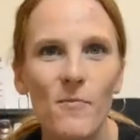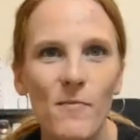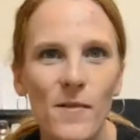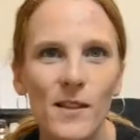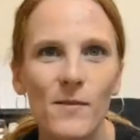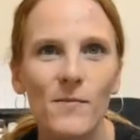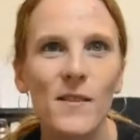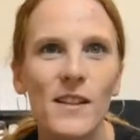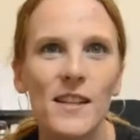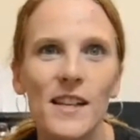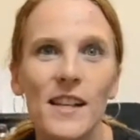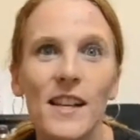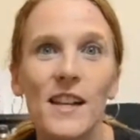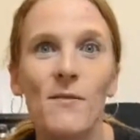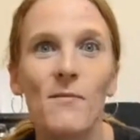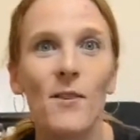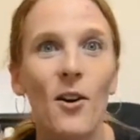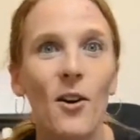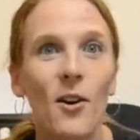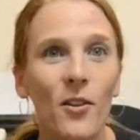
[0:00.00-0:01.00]
Miss Missy,
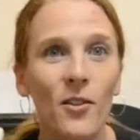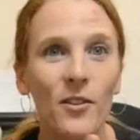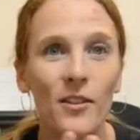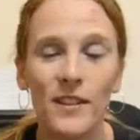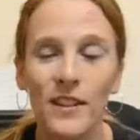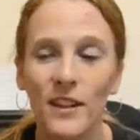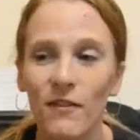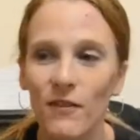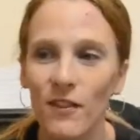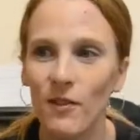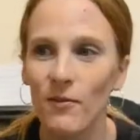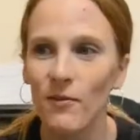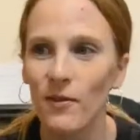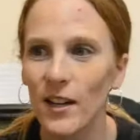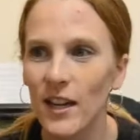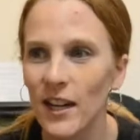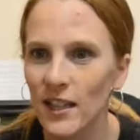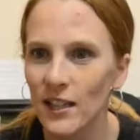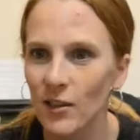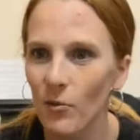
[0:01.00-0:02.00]
about all the stuff that we
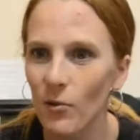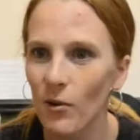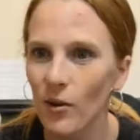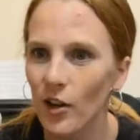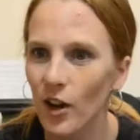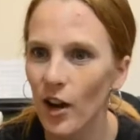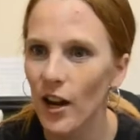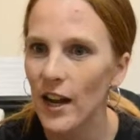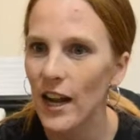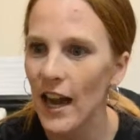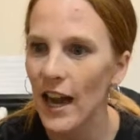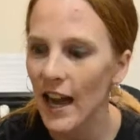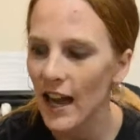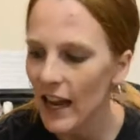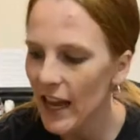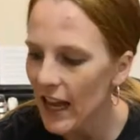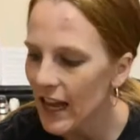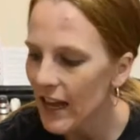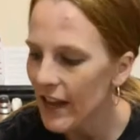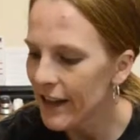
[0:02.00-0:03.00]
need to work on,
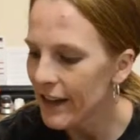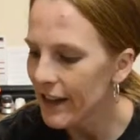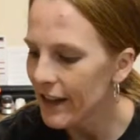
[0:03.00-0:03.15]
edit,